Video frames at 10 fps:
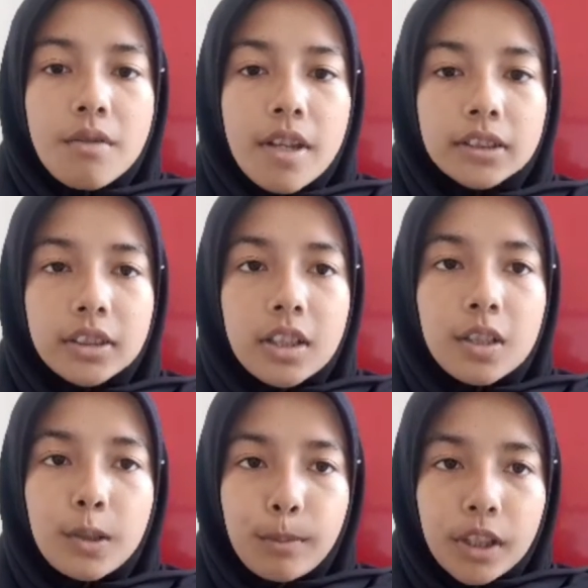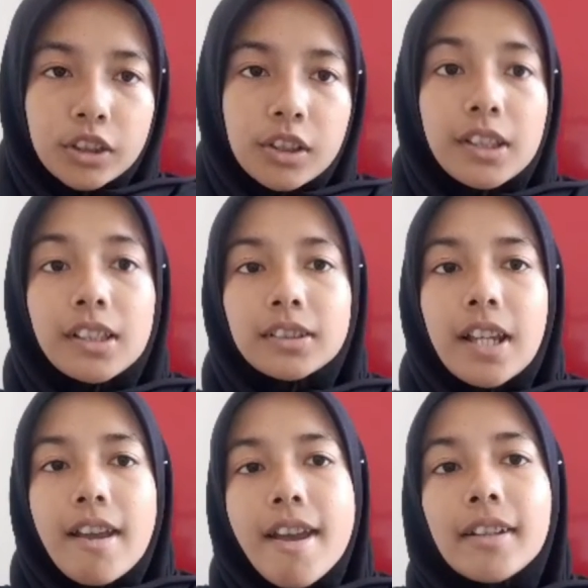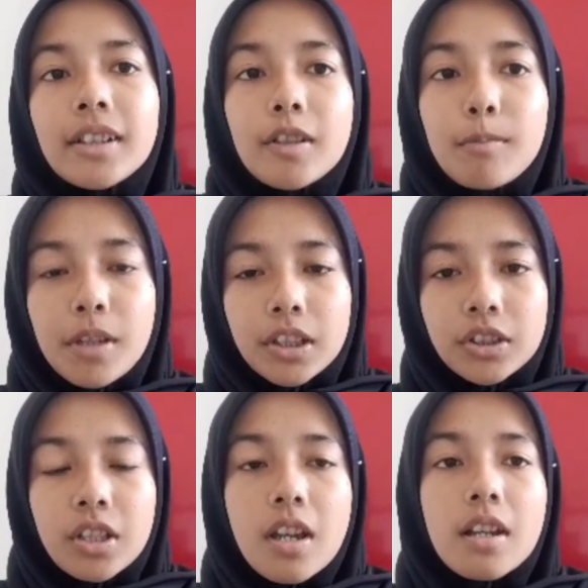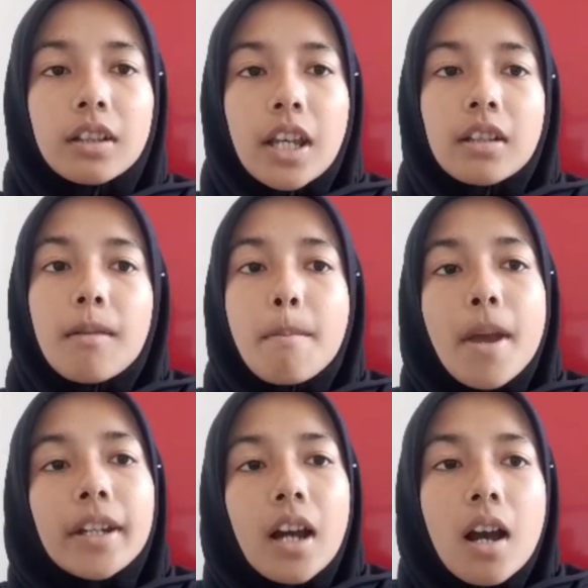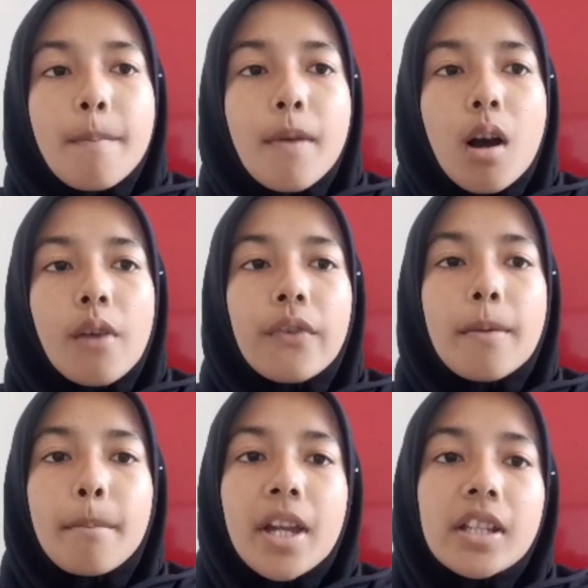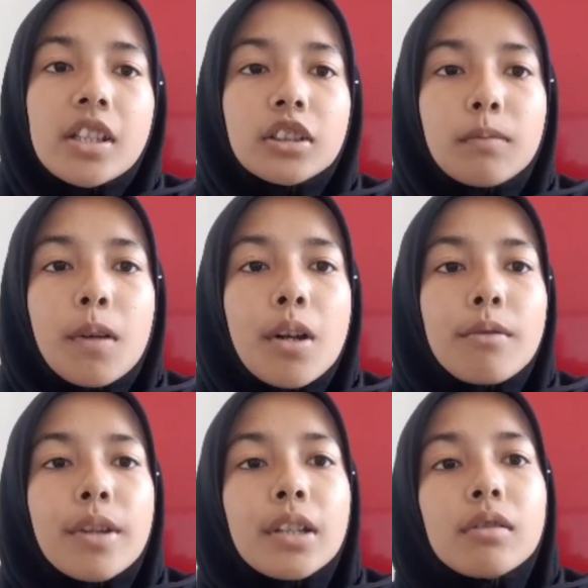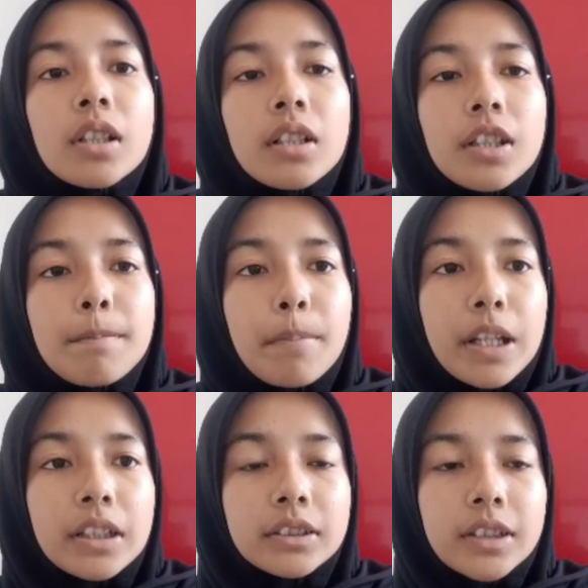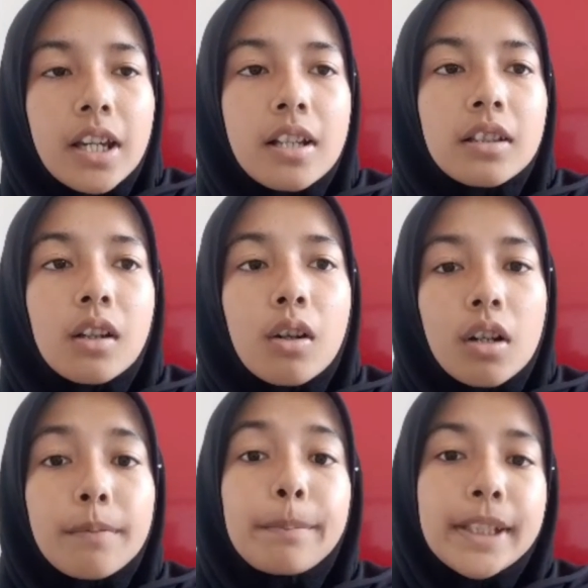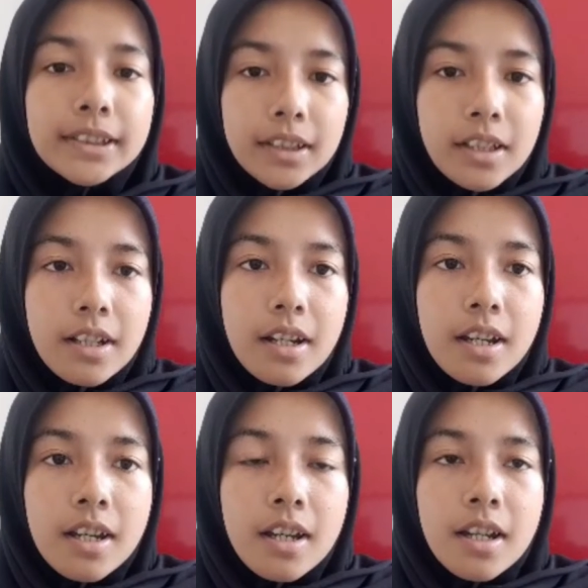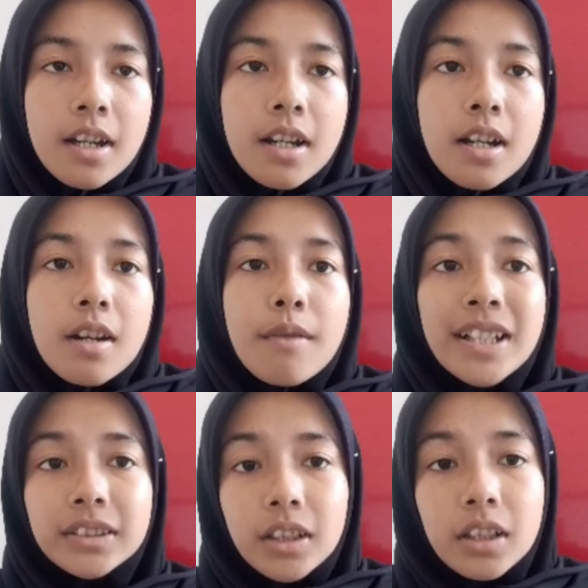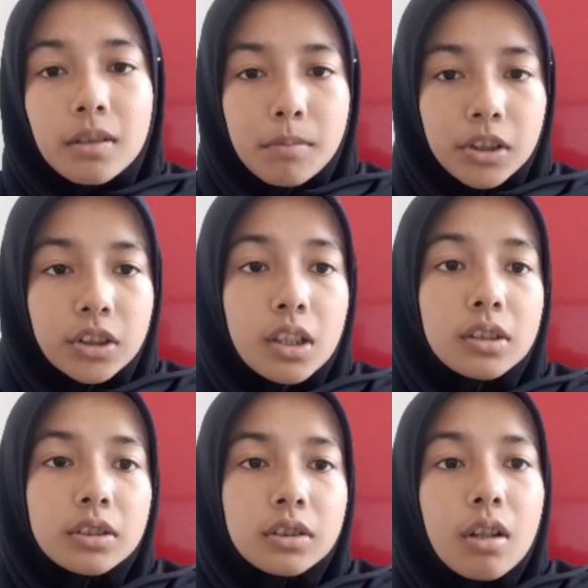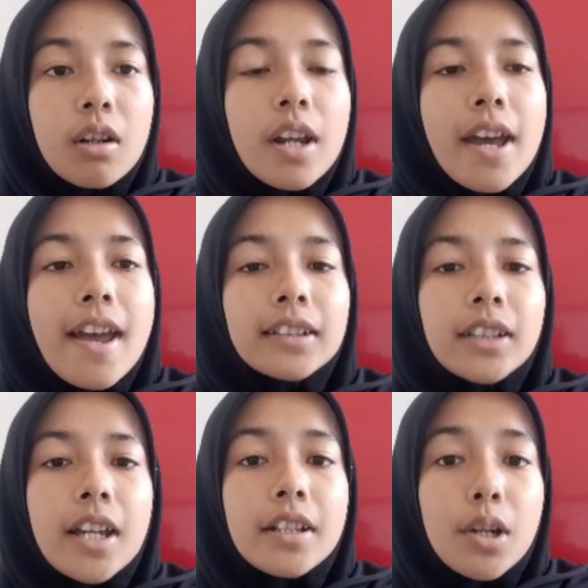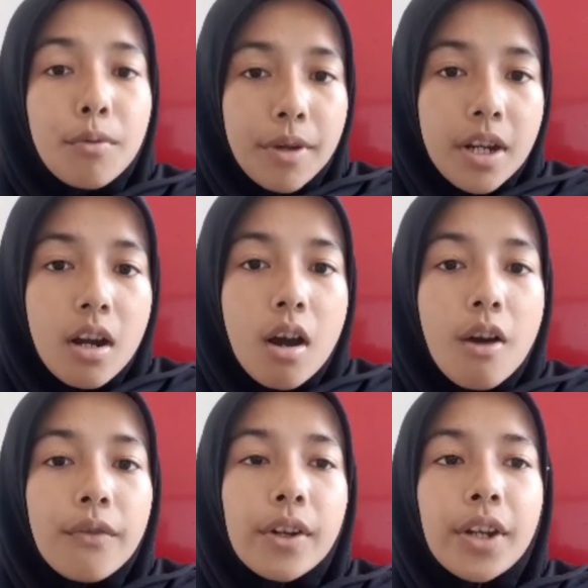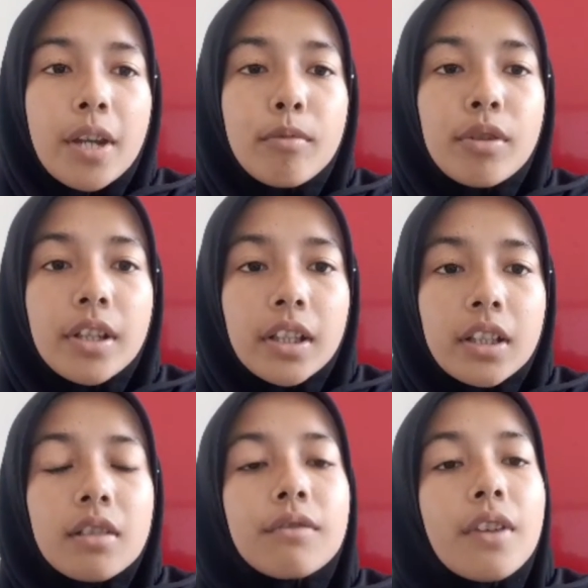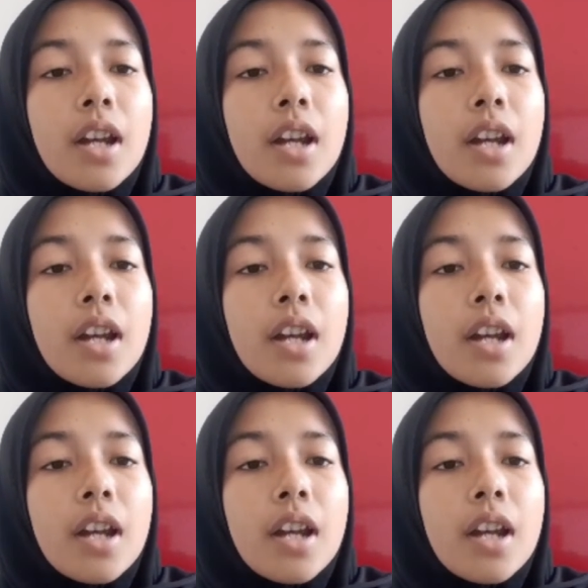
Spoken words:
Raster image is an image that made up of many small regularly placed cells called pixels. Raster image stored as an array of numerical